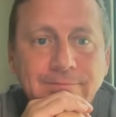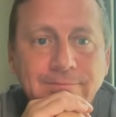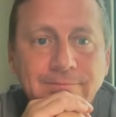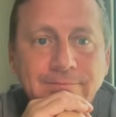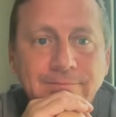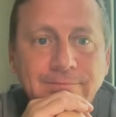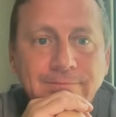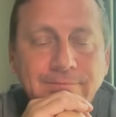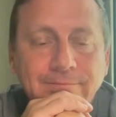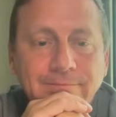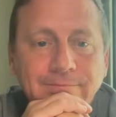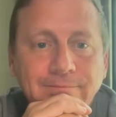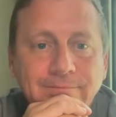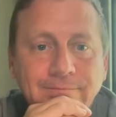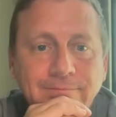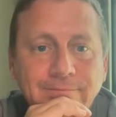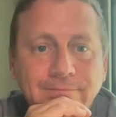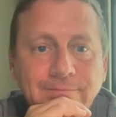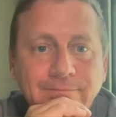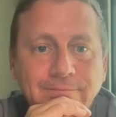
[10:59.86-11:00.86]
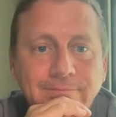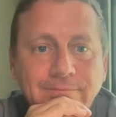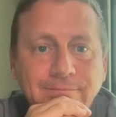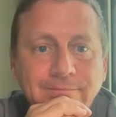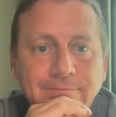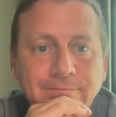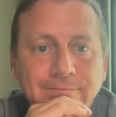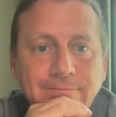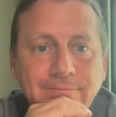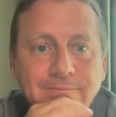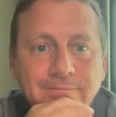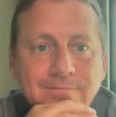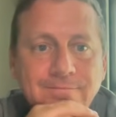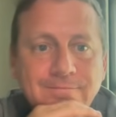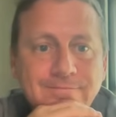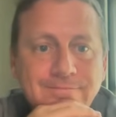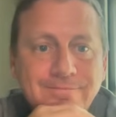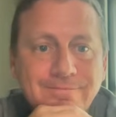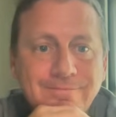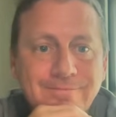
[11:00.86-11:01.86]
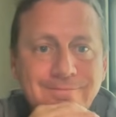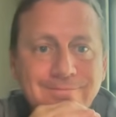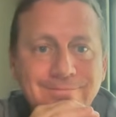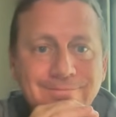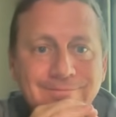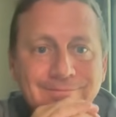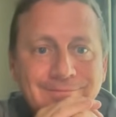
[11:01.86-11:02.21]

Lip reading: [no speech]